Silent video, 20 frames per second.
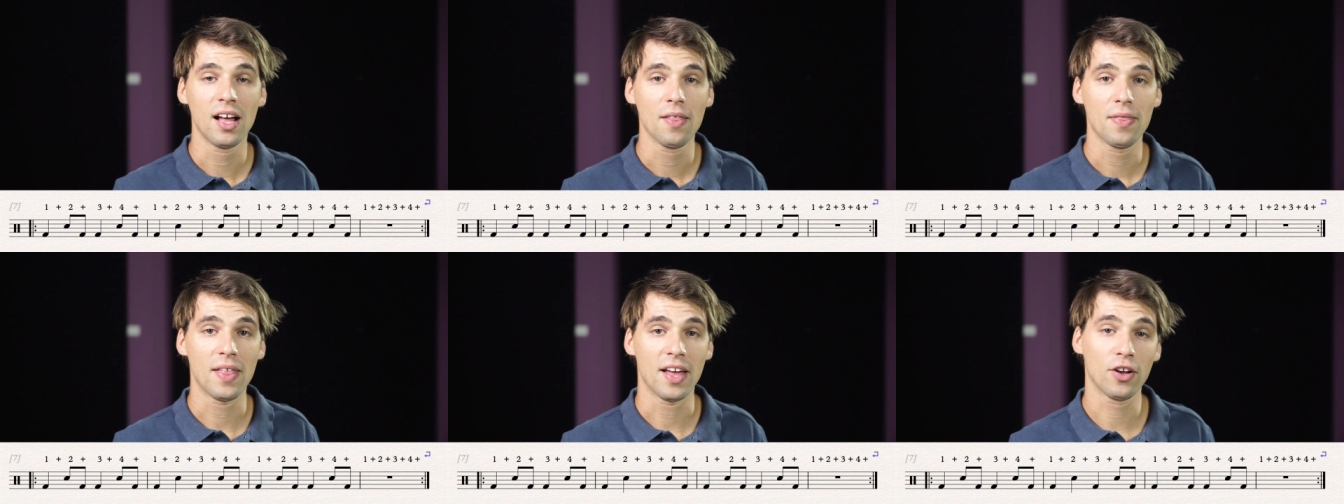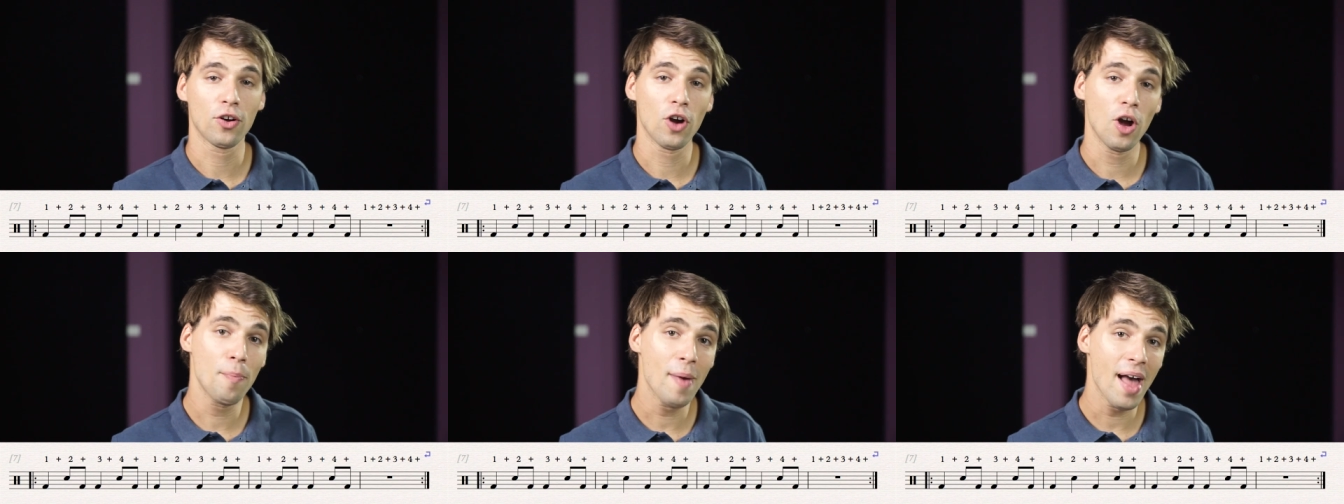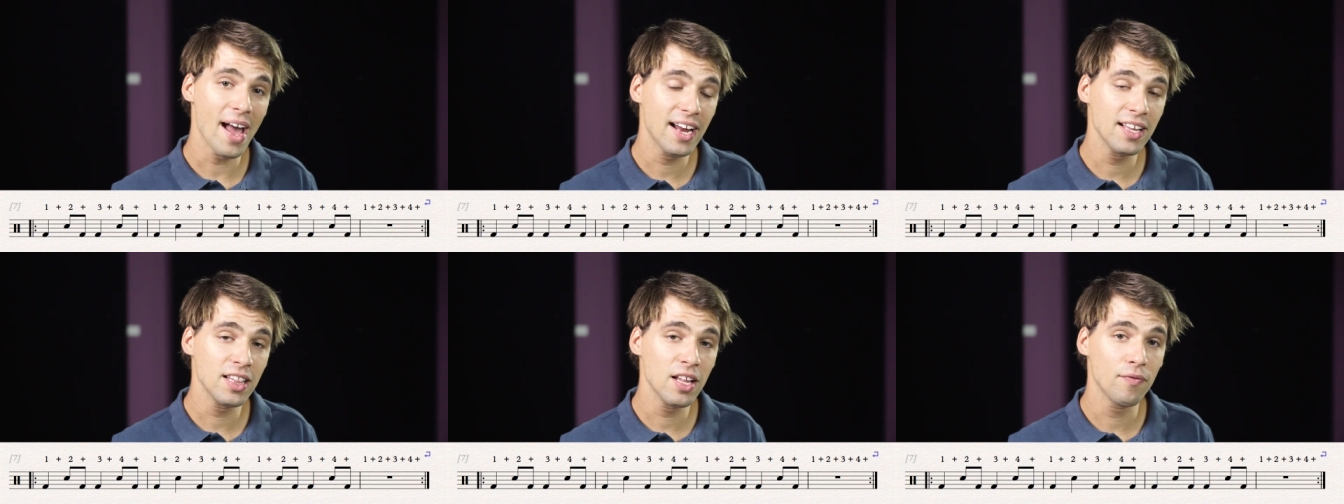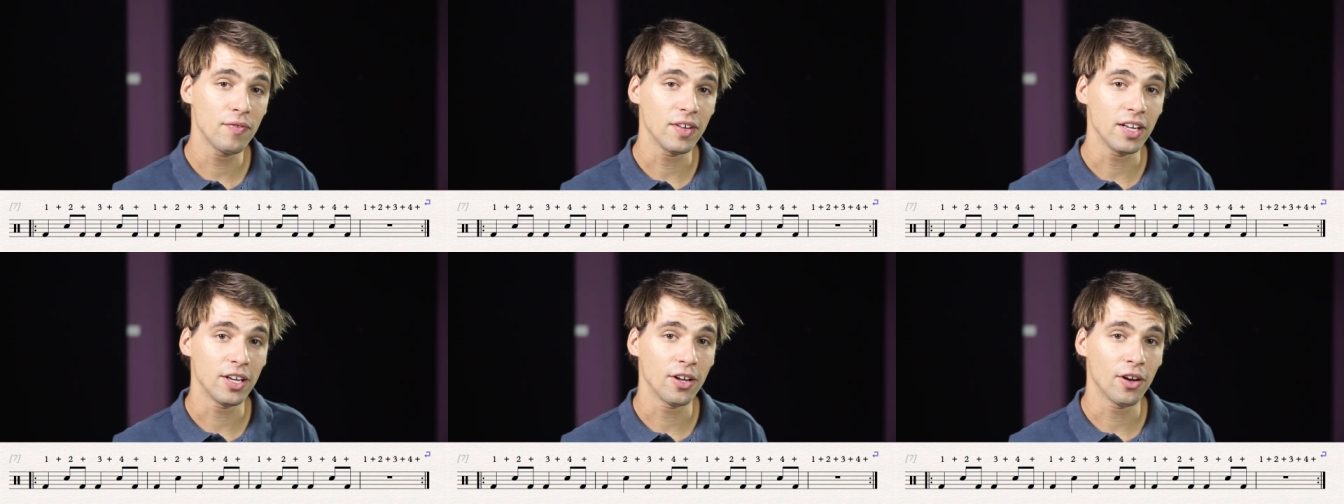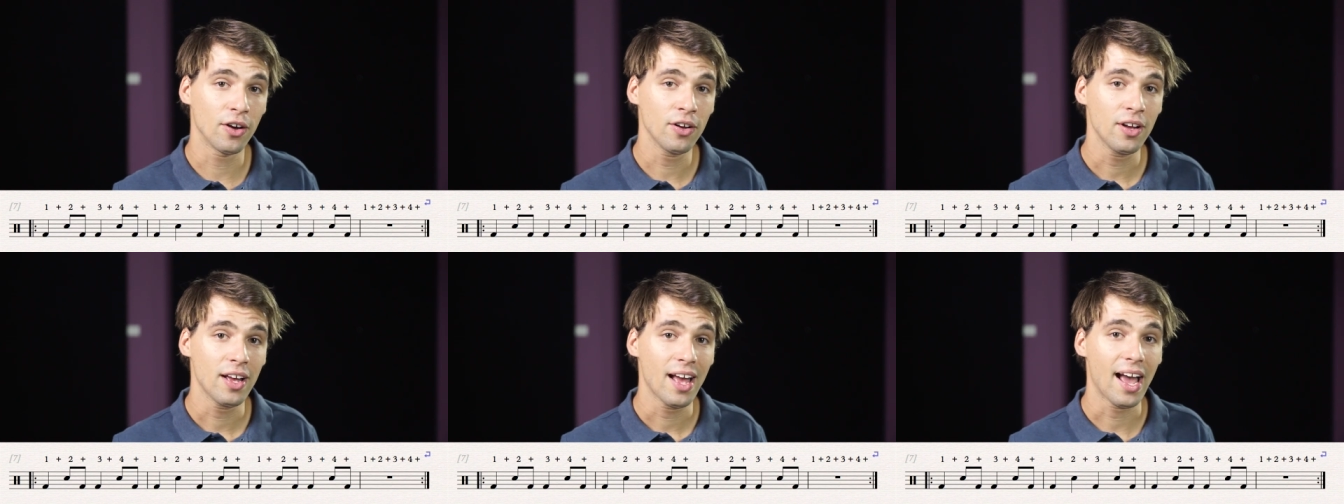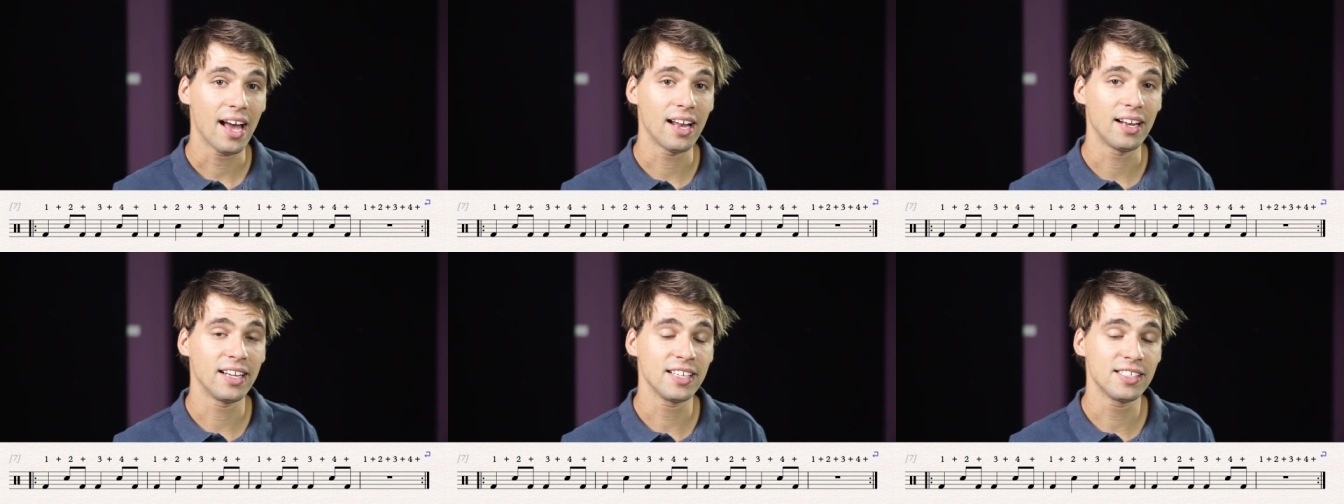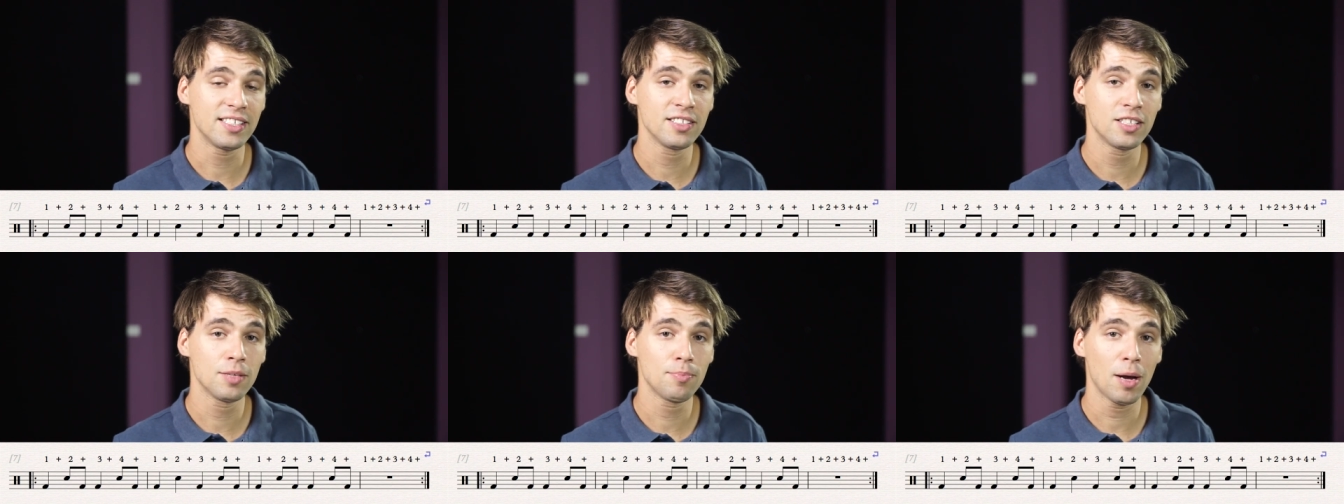Then go back in the video and
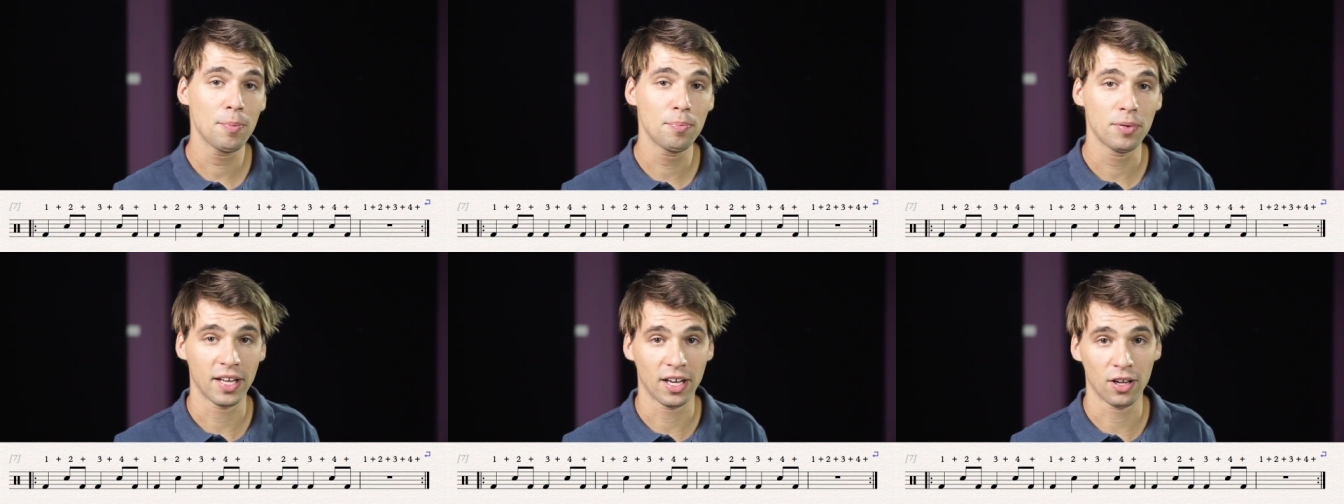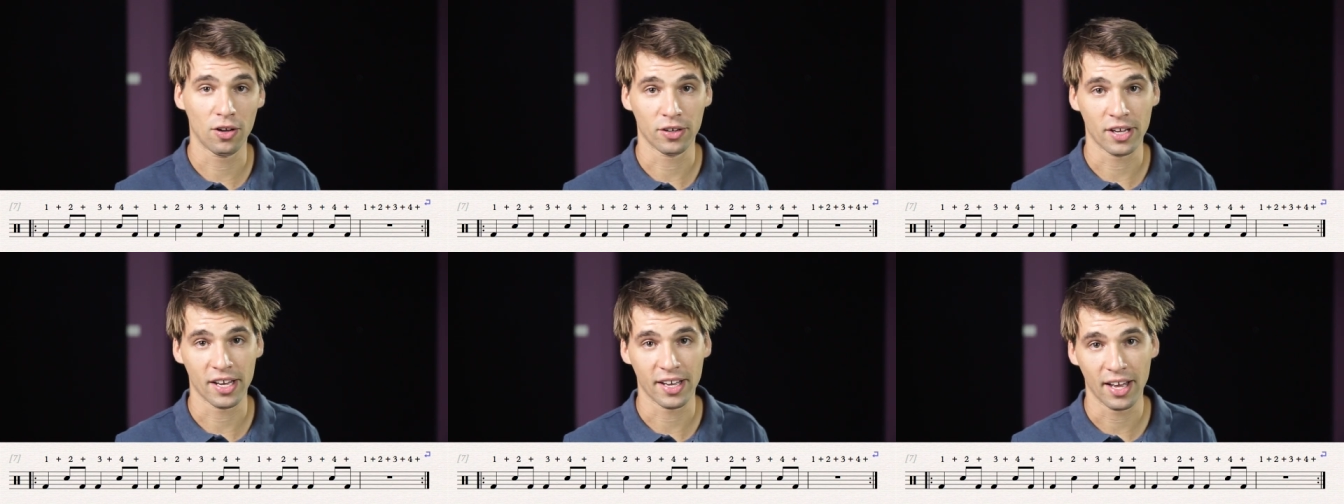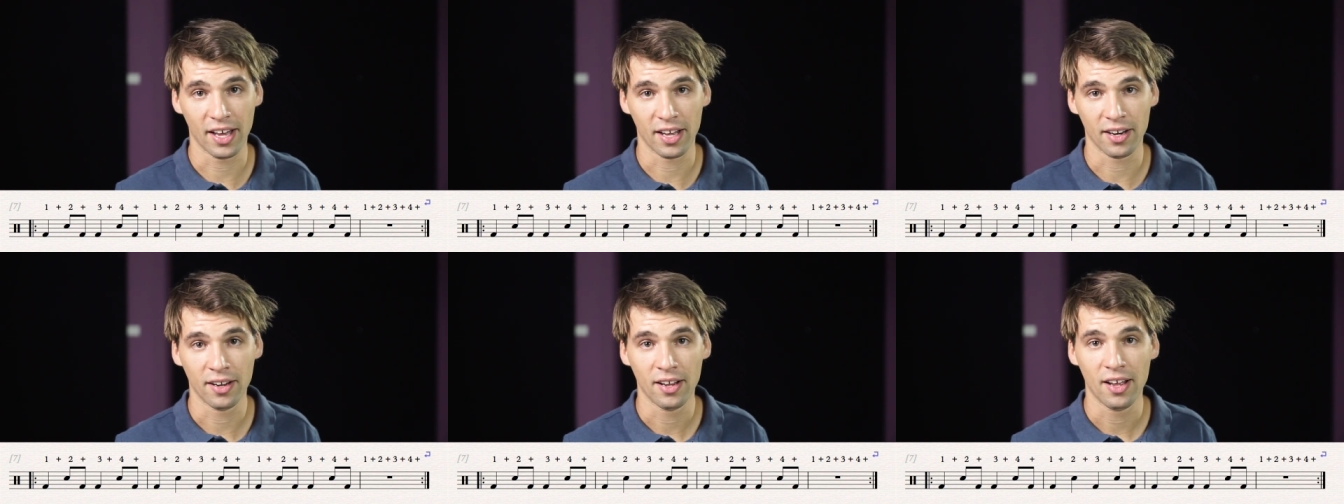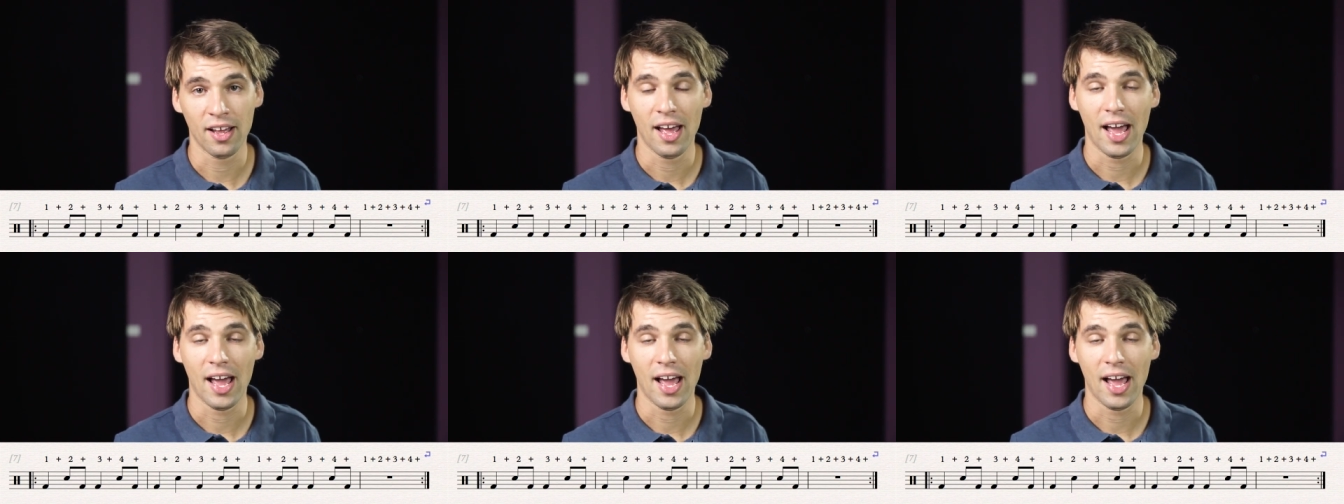listen to my play along again,